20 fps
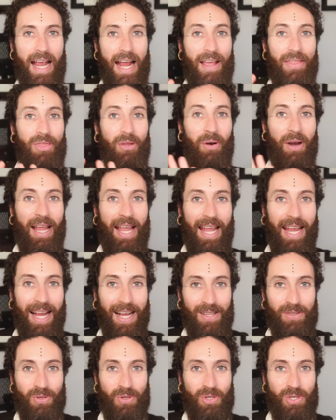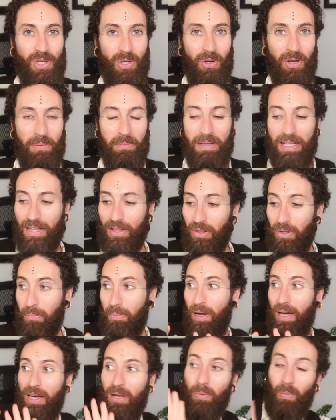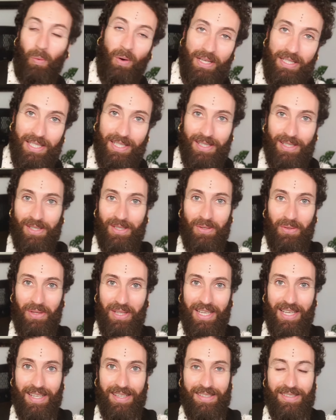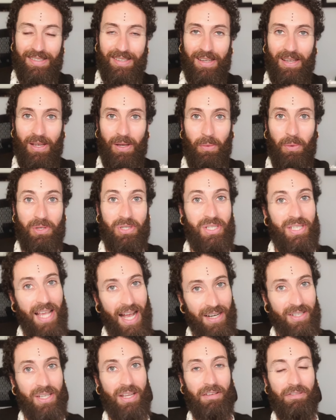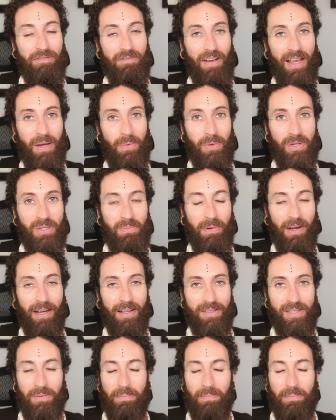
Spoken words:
and their hands are showing me that their body wanted to do this, which is actually a fight response.